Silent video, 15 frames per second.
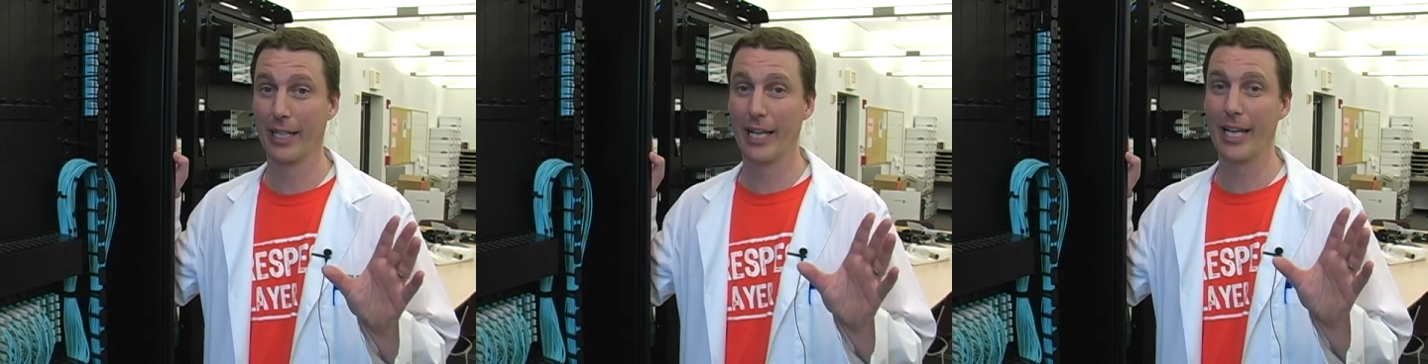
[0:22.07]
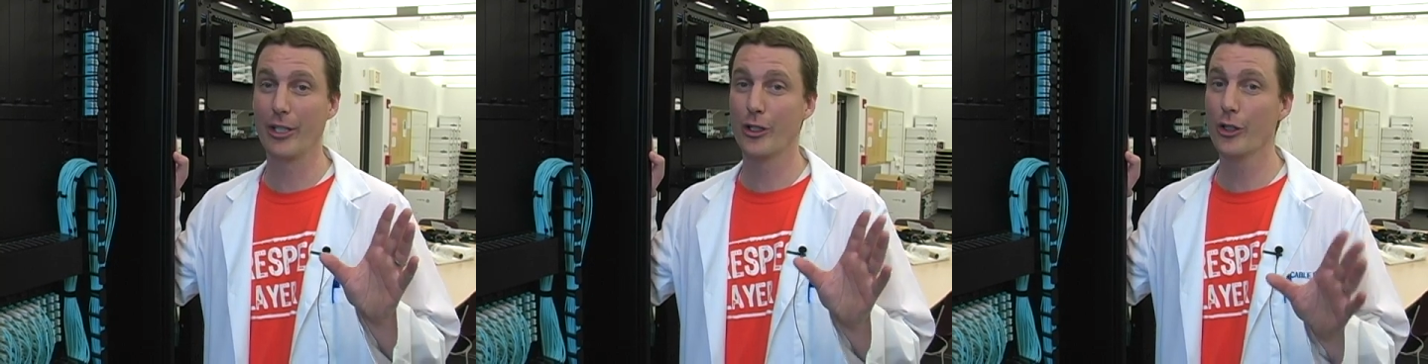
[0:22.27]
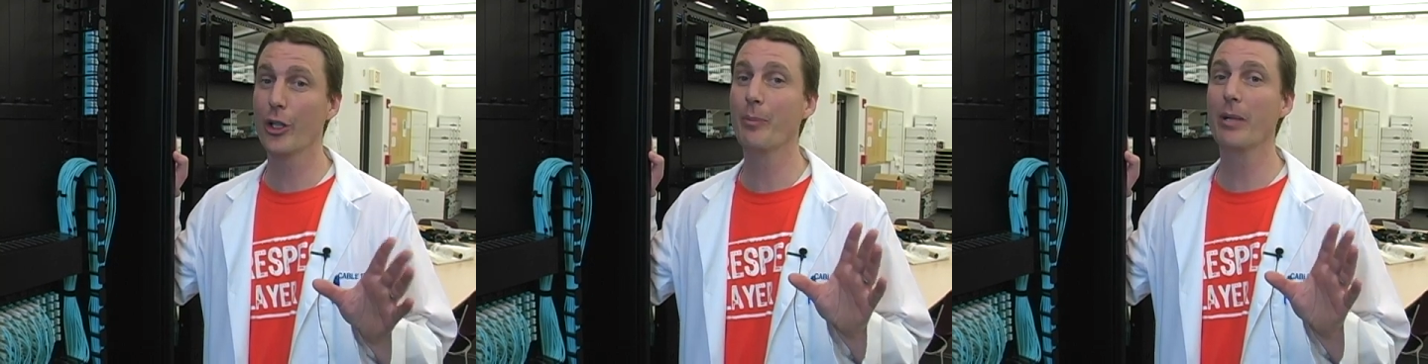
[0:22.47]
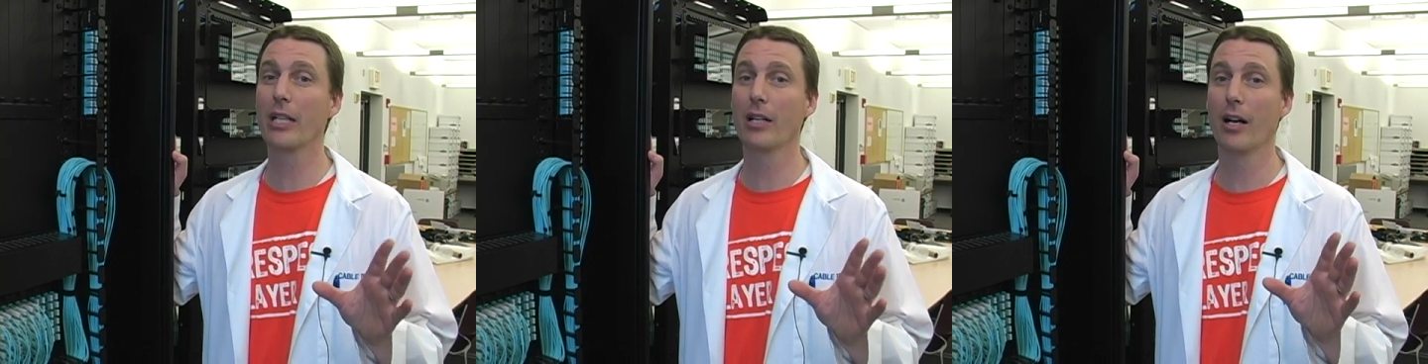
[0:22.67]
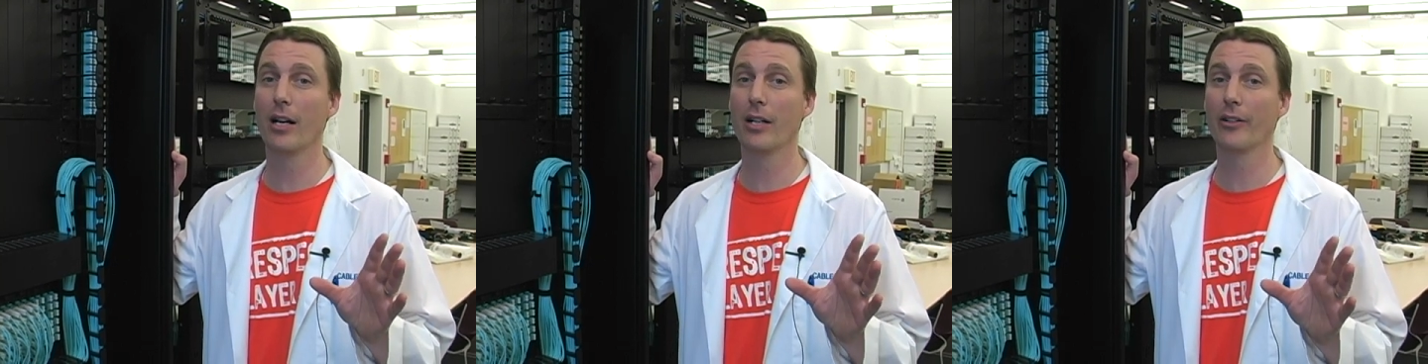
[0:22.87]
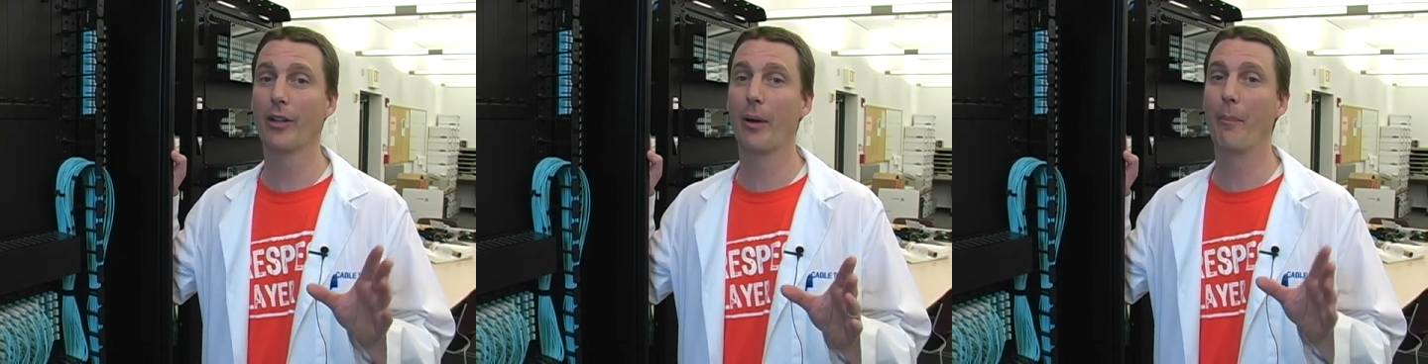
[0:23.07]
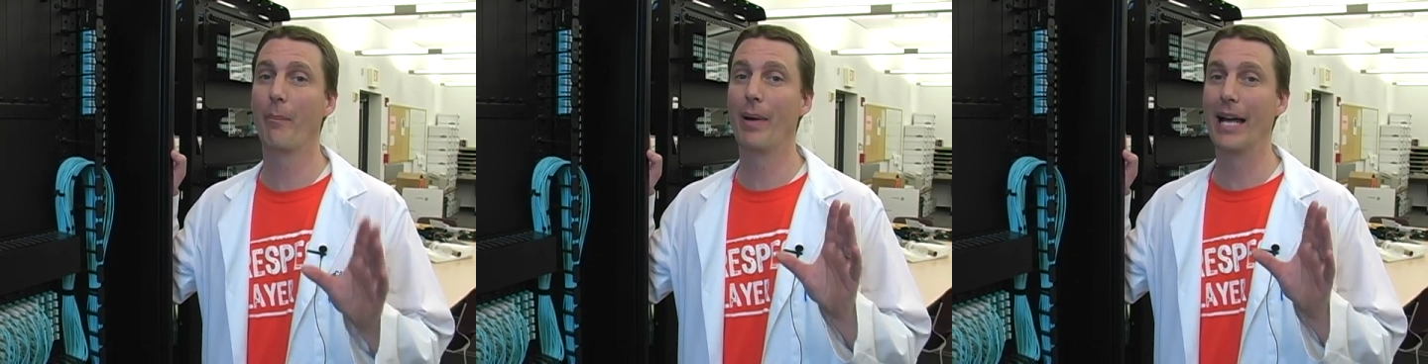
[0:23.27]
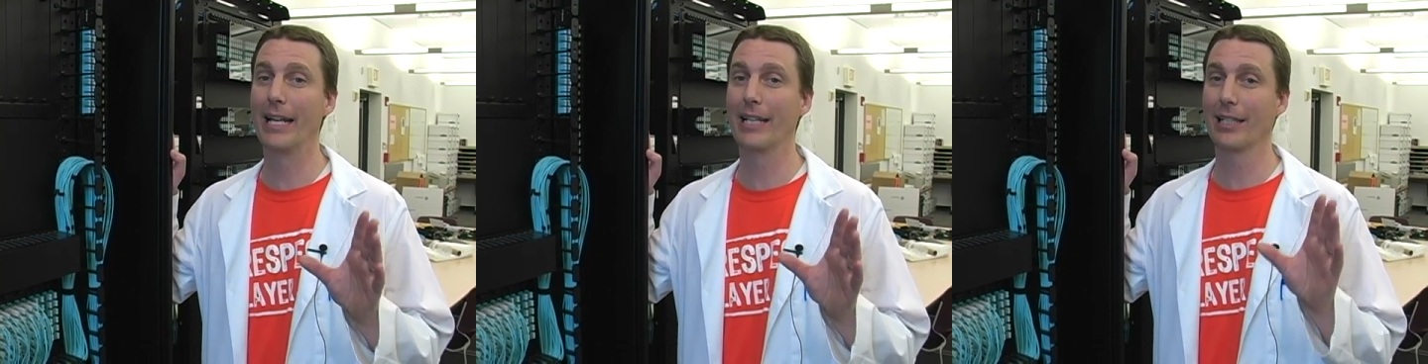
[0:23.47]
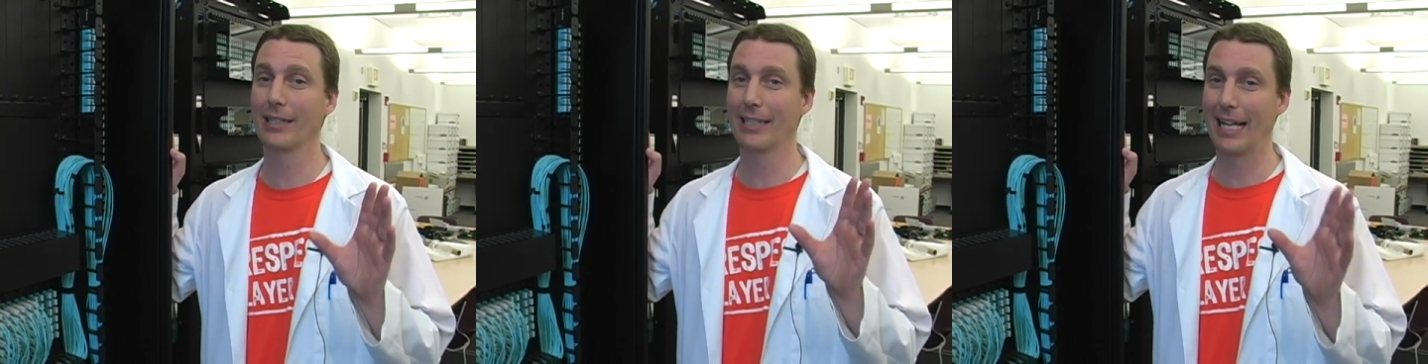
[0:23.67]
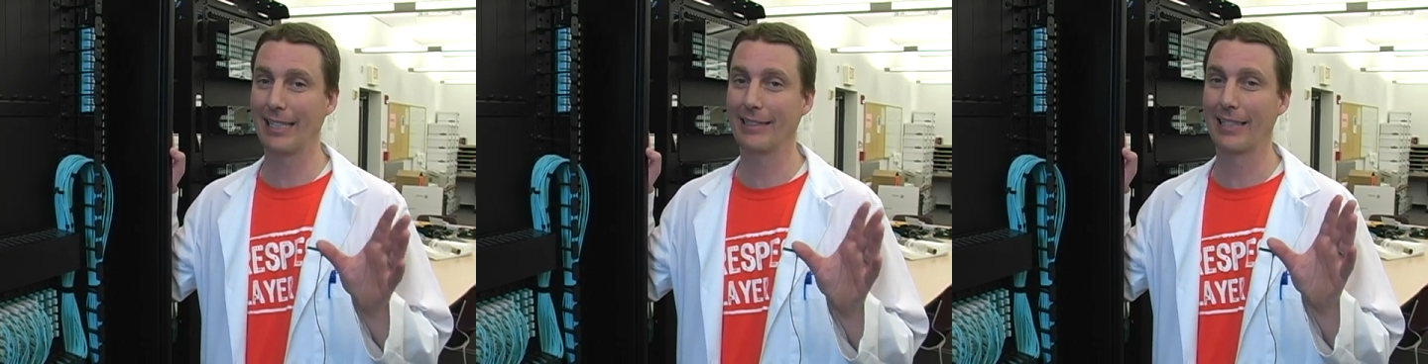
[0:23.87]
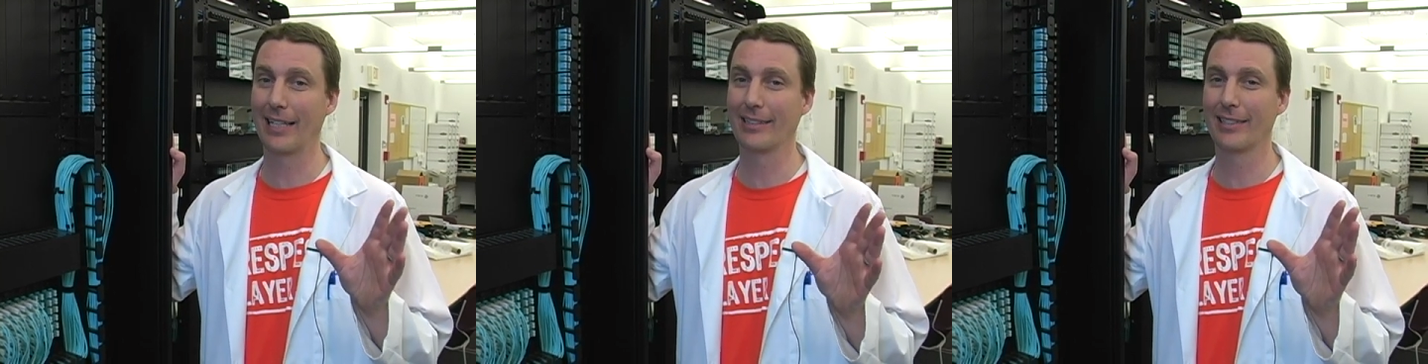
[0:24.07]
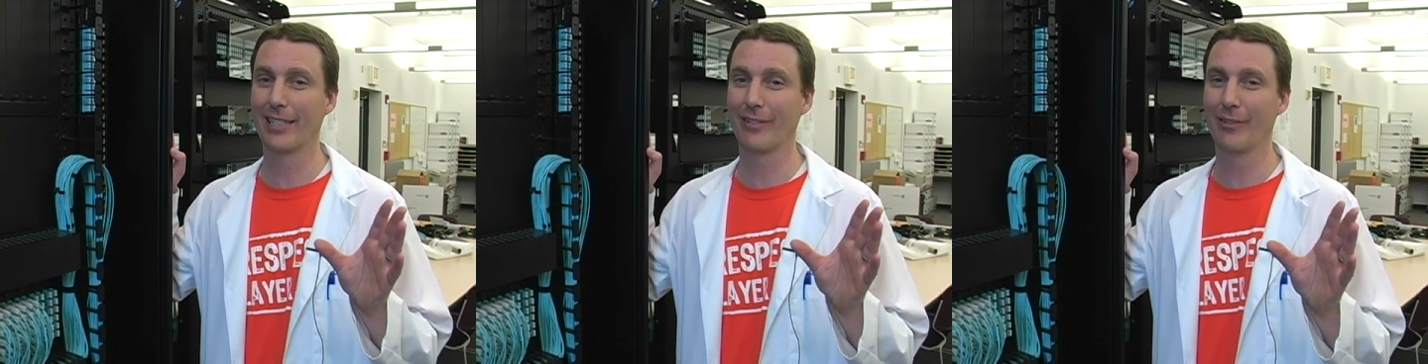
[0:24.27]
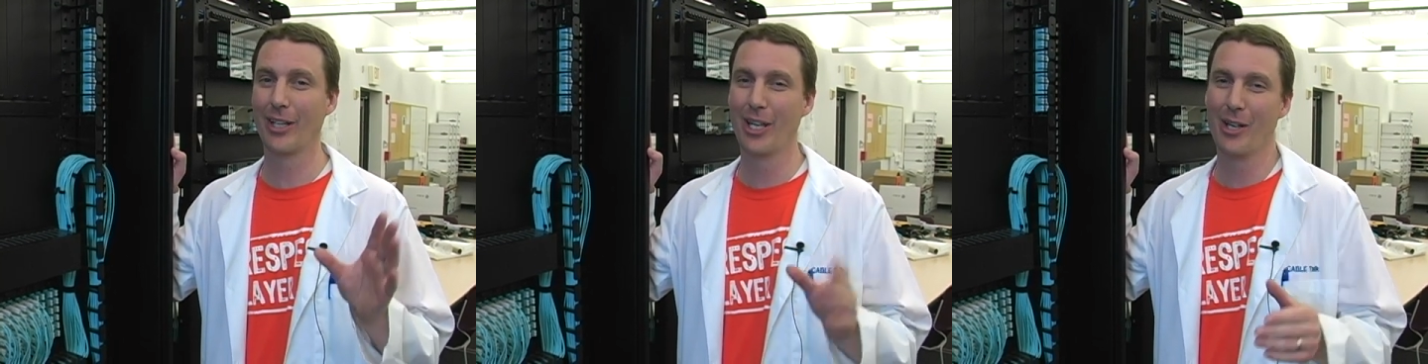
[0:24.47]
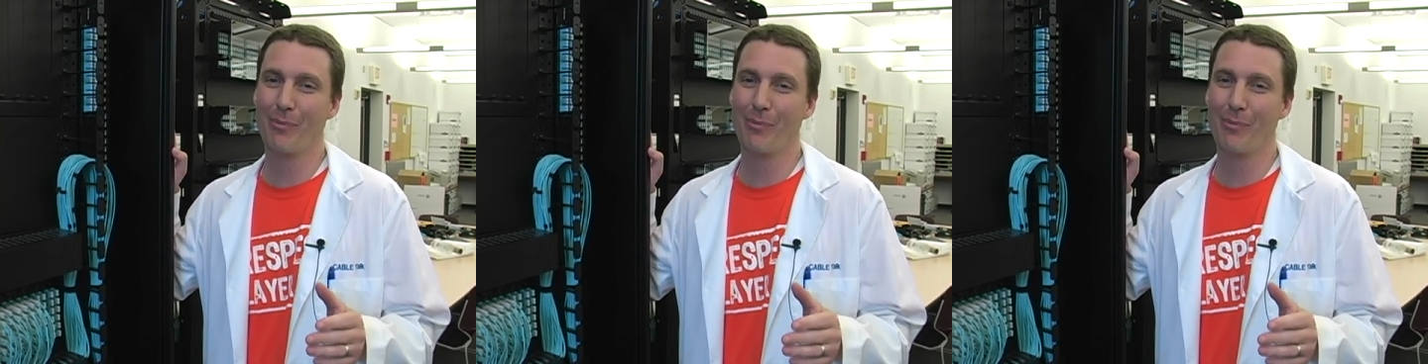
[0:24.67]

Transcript: It should be called bend less sensitive,